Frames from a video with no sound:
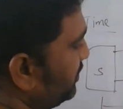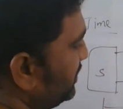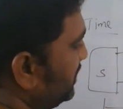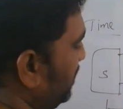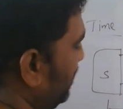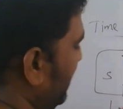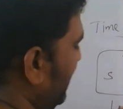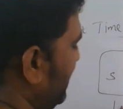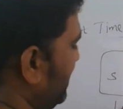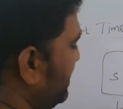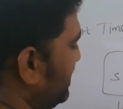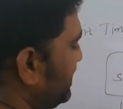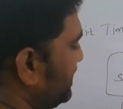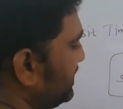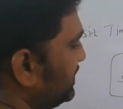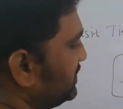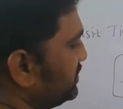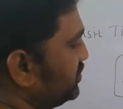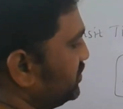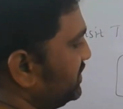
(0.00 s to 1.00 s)
Okay,
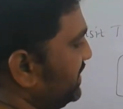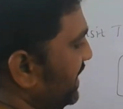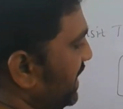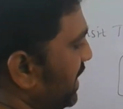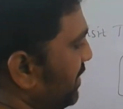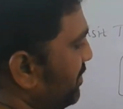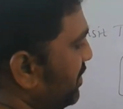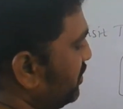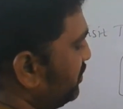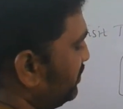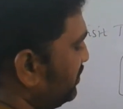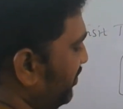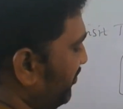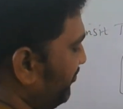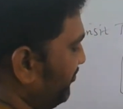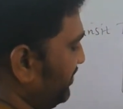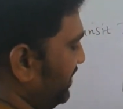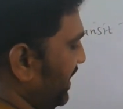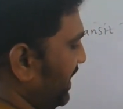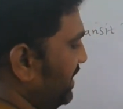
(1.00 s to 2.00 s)
so the amount of
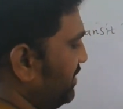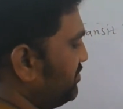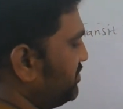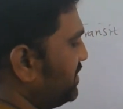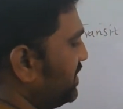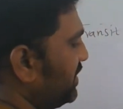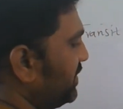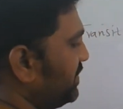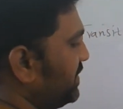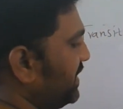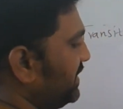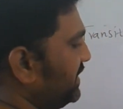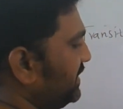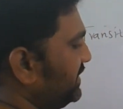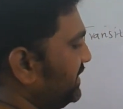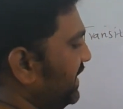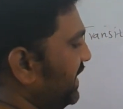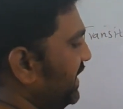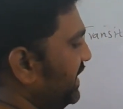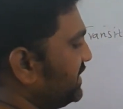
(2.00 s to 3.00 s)
time that
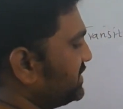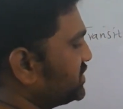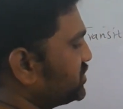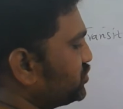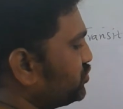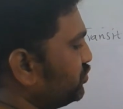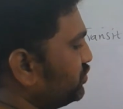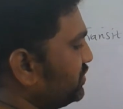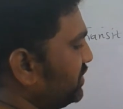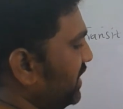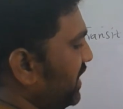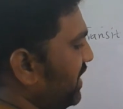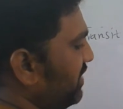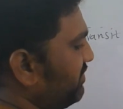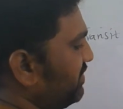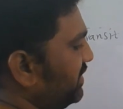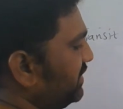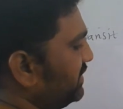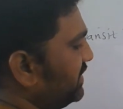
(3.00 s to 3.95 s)
it takes to travel,